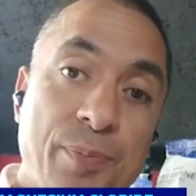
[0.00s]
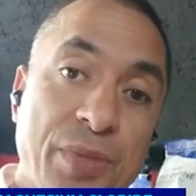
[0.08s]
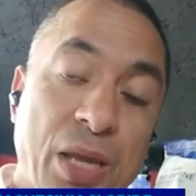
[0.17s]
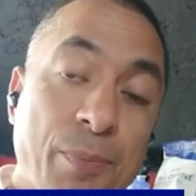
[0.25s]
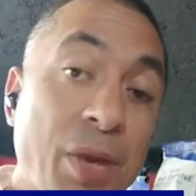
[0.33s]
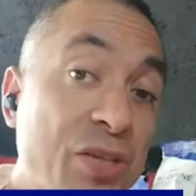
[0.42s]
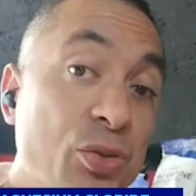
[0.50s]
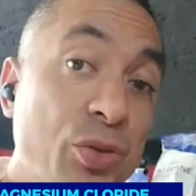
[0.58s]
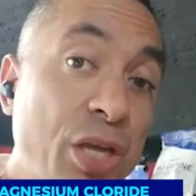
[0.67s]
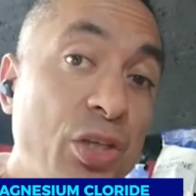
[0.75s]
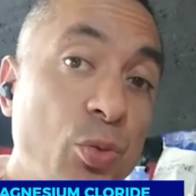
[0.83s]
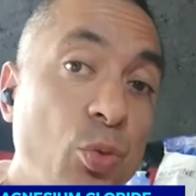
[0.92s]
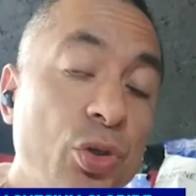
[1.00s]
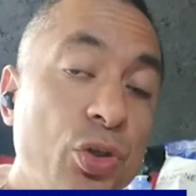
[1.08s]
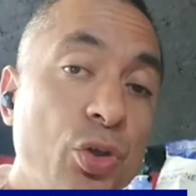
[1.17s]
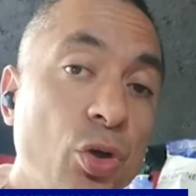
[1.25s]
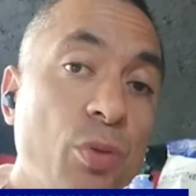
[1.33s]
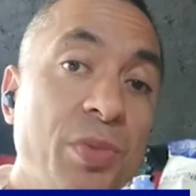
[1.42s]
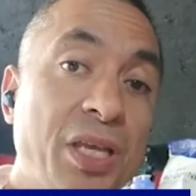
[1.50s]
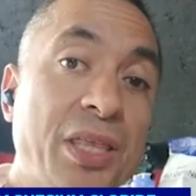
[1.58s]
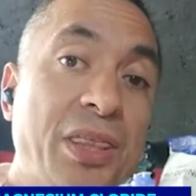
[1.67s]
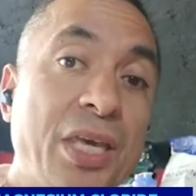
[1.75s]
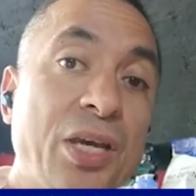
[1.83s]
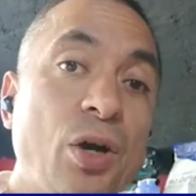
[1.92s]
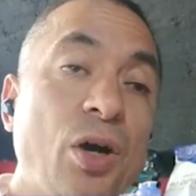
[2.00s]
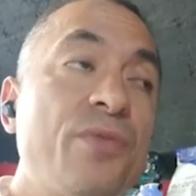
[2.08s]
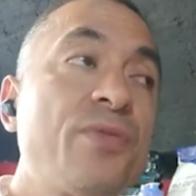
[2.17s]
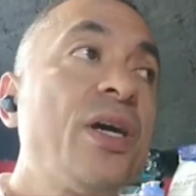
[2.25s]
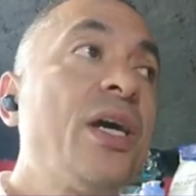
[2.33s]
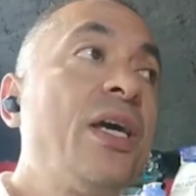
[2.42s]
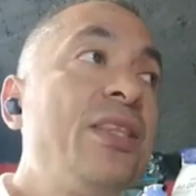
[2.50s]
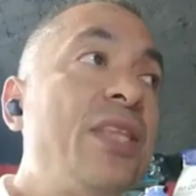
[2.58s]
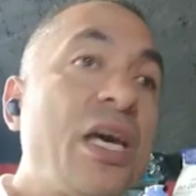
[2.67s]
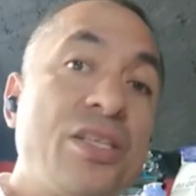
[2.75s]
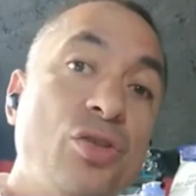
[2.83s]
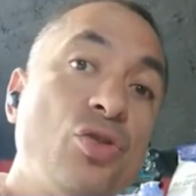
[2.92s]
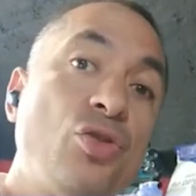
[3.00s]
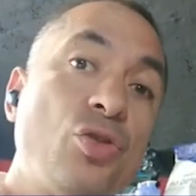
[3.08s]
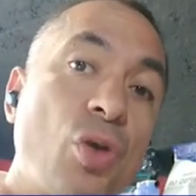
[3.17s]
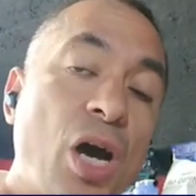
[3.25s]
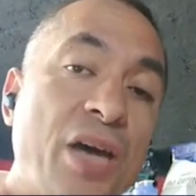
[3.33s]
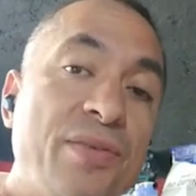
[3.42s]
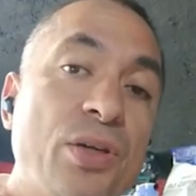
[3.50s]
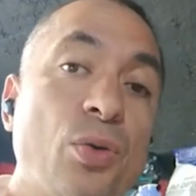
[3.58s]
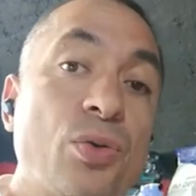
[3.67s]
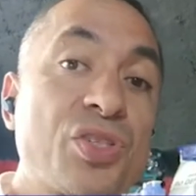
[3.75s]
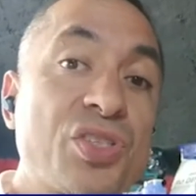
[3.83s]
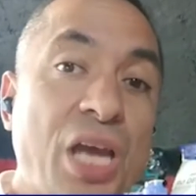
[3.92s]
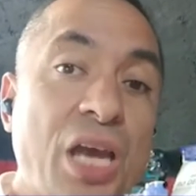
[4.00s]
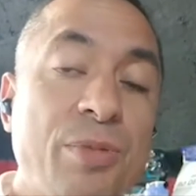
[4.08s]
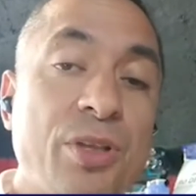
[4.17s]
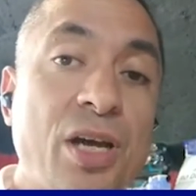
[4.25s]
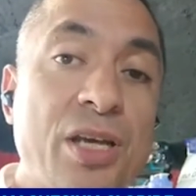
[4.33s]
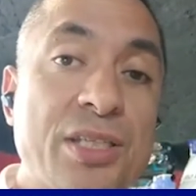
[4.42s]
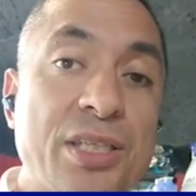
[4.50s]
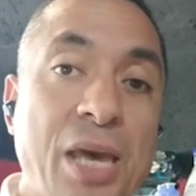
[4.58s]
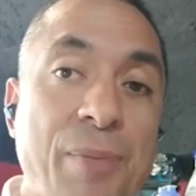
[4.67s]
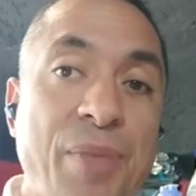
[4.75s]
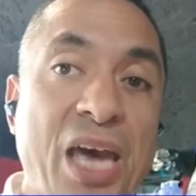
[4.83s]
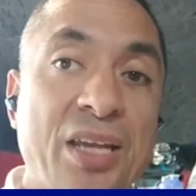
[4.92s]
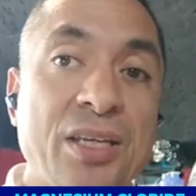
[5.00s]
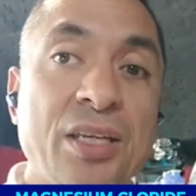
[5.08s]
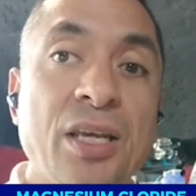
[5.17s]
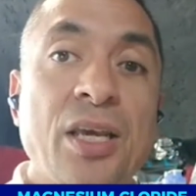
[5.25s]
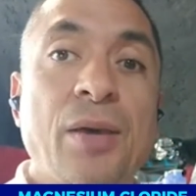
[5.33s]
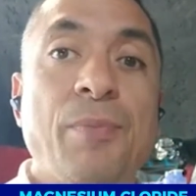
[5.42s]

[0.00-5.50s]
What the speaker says: muscle that you wouldn't normally think of that is driving or stabilizing that pattern,